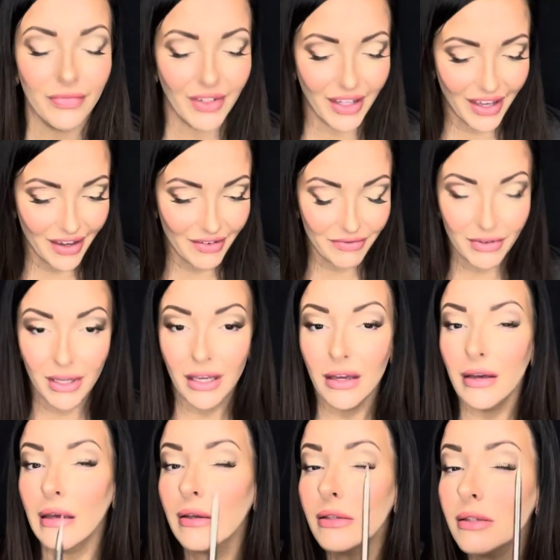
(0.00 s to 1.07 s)
Okay,
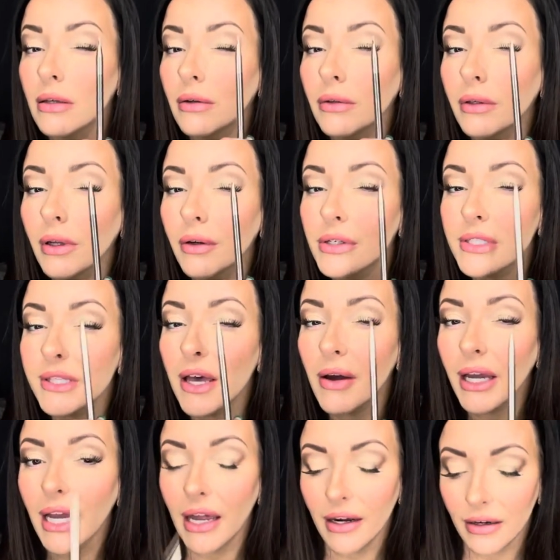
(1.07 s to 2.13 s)
so notice how I
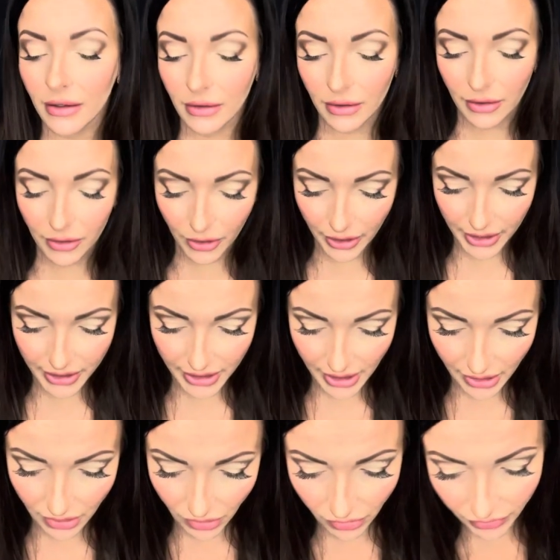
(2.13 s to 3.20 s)
got it a little
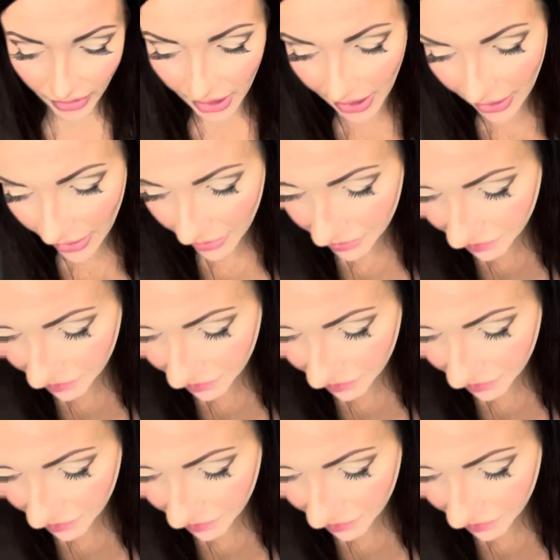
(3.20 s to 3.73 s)
creasing over here.